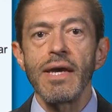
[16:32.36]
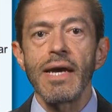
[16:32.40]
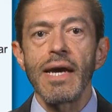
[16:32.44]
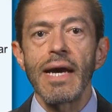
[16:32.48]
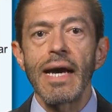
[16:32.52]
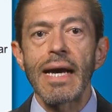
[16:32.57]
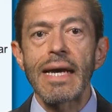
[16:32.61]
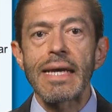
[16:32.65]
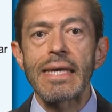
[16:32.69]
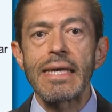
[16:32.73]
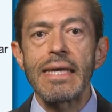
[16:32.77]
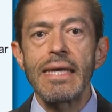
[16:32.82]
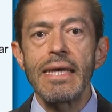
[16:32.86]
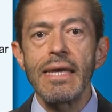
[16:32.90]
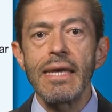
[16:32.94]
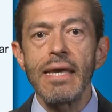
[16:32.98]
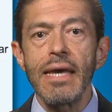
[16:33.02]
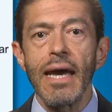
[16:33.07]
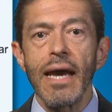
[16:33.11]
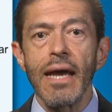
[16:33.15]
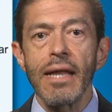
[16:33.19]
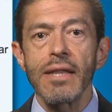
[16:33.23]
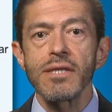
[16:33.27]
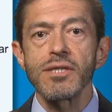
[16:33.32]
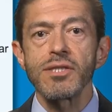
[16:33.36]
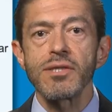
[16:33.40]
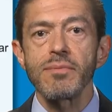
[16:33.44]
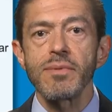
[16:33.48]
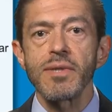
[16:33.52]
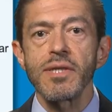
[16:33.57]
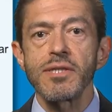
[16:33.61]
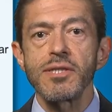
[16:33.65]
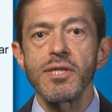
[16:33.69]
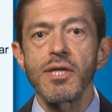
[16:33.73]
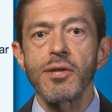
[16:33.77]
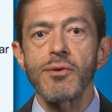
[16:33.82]
a key
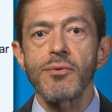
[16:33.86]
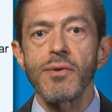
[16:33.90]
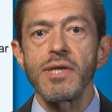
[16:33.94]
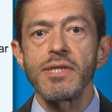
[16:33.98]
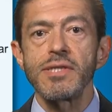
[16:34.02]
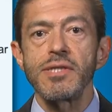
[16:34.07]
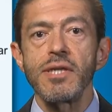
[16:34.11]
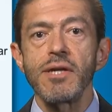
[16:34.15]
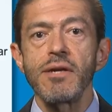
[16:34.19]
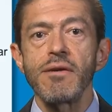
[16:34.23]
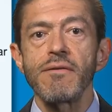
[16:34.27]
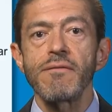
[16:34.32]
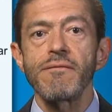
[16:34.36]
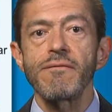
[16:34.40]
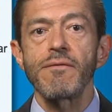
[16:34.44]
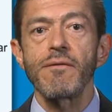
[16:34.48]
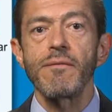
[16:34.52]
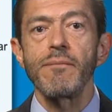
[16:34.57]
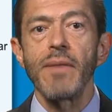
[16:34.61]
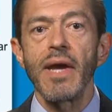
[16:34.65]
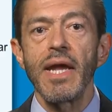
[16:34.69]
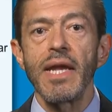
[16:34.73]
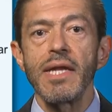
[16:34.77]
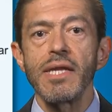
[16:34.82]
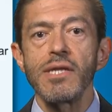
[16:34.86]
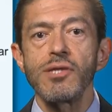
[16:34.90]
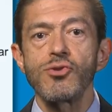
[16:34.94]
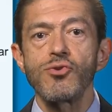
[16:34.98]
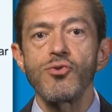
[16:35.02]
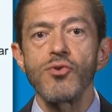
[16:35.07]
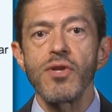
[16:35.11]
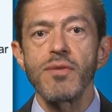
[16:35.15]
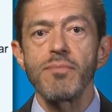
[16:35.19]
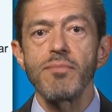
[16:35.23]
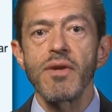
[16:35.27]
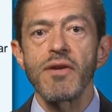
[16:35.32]
eligibility criterion for many
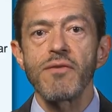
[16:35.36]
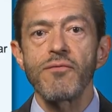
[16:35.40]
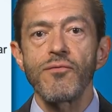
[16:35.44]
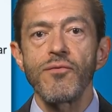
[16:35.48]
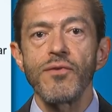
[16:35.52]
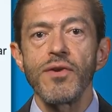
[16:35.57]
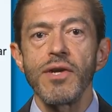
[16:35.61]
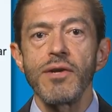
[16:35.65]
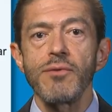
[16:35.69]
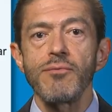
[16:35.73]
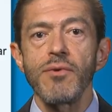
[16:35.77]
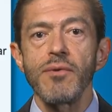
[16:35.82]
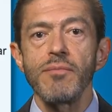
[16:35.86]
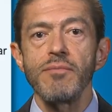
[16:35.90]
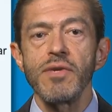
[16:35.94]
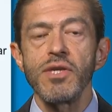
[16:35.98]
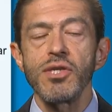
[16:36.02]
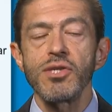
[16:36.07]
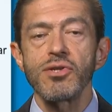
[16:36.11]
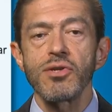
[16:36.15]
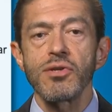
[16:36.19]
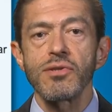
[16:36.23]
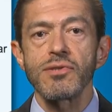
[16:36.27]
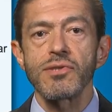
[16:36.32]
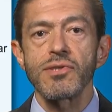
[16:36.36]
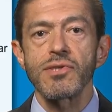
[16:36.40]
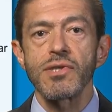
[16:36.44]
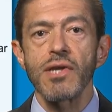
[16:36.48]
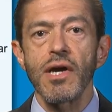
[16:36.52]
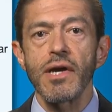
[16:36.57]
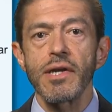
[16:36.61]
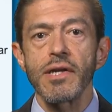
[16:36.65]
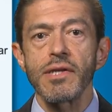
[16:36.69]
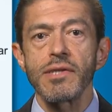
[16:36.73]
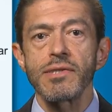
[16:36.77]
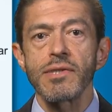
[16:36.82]
treatment-free remission
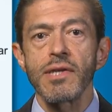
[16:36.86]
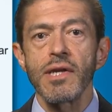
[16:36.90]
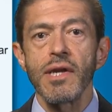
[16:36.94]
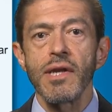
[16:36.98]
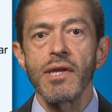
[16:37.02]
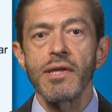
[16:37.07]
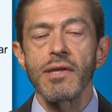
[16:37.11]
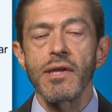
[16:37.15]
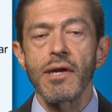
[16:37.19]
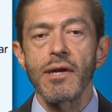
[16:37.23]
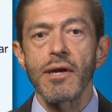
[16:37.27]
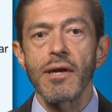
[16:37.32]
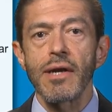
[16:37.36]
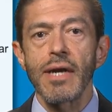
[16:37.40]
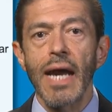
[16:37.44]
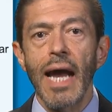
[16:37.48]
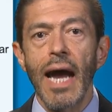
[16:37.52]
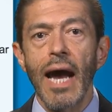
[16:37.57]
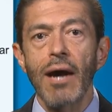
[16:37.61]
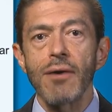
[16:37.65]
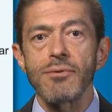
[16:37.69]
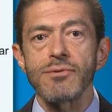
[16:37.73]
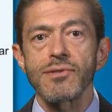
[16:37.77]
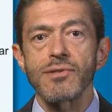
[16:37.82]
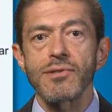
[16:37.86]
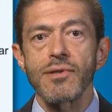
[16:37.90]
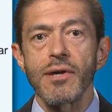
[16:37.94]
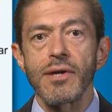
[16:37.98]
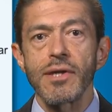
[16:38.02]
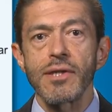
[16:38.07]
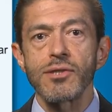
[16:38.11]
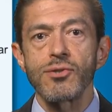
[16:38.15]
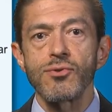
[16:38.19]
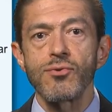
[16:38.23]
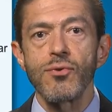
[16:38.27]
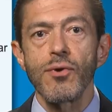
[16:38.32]
studies that are now
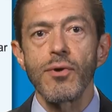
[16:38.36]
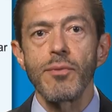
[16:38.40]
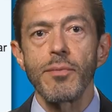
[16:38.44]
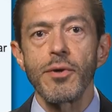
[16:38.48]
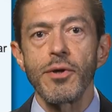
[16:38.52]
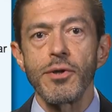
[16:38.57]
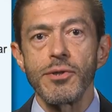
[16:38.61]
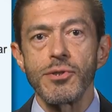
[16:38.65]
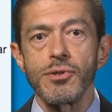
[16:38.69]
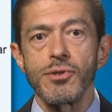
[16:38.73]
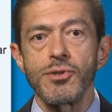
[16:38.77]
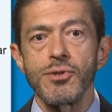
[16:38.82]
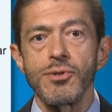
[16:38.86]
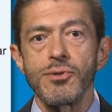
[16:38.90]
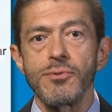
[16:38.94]
starting to emerge.